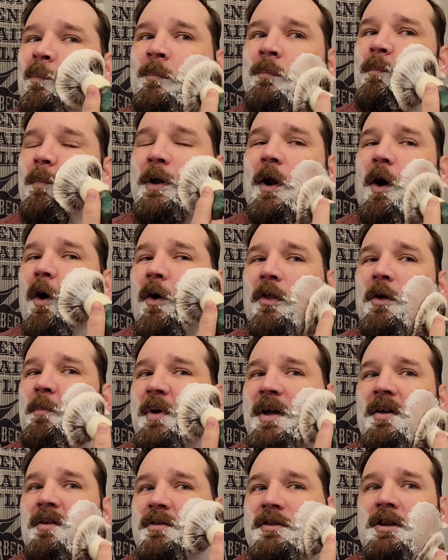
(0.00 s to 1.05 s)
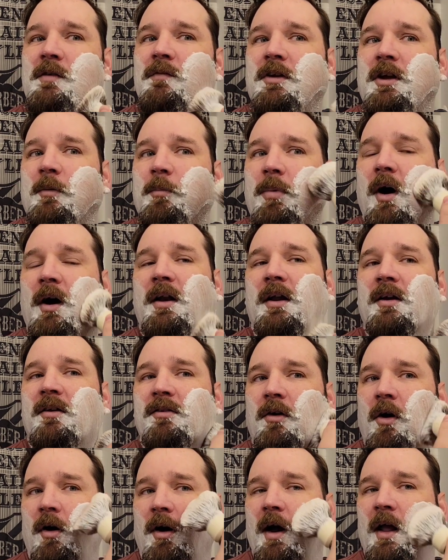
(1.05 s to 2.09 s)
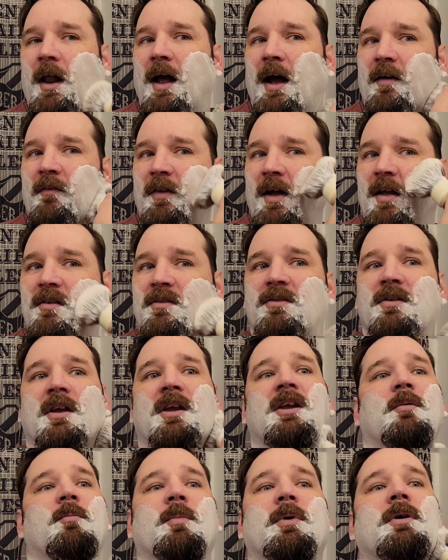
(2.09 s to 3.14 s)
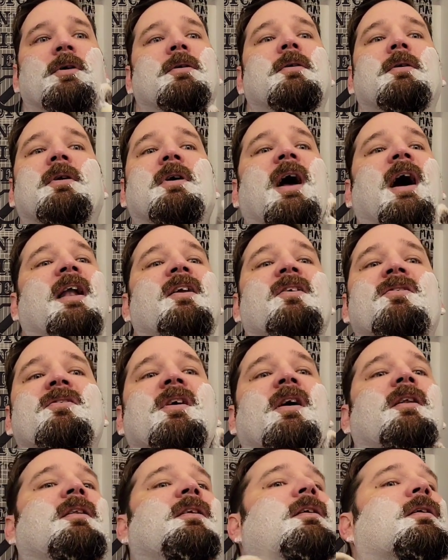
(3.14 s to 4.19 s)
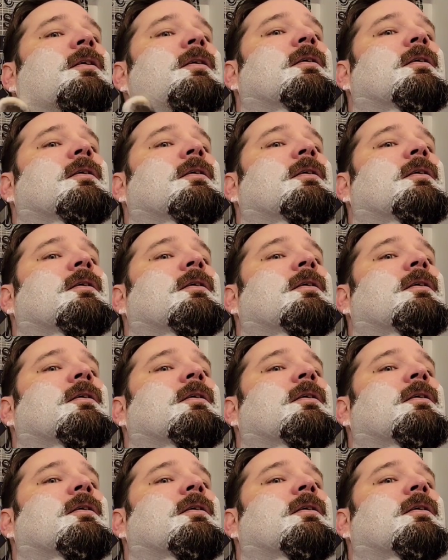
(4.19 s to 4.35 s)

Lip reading: But all the base Nivea products all kind of have that same kind of scent.